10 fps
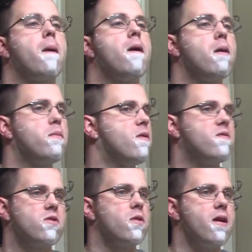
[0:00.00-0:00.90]
Clog
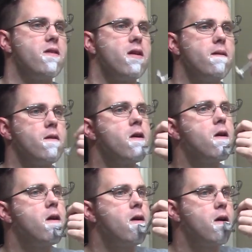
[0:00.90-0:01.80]
Proof's great shaver.
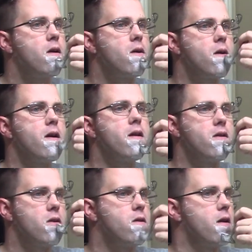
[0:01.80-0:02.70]

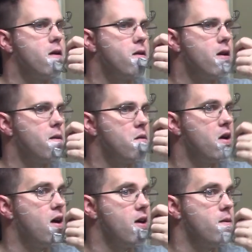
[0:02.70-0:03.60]
Great, great shaver. I
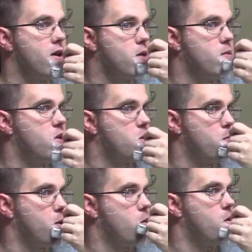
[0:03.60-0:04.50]
highly recommend that you
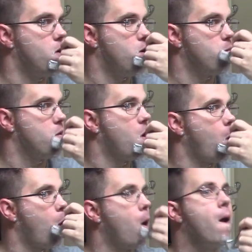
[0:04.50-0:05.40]
pick one up
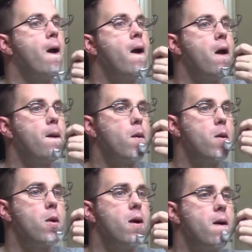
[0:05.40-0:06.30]
if you
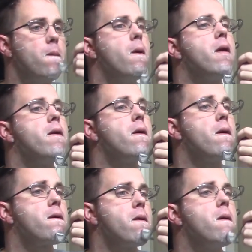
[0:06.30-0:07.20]
don't have one in your
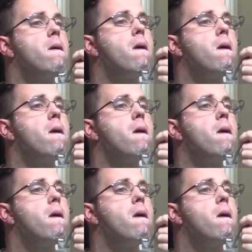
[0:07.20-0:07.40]
arsenal.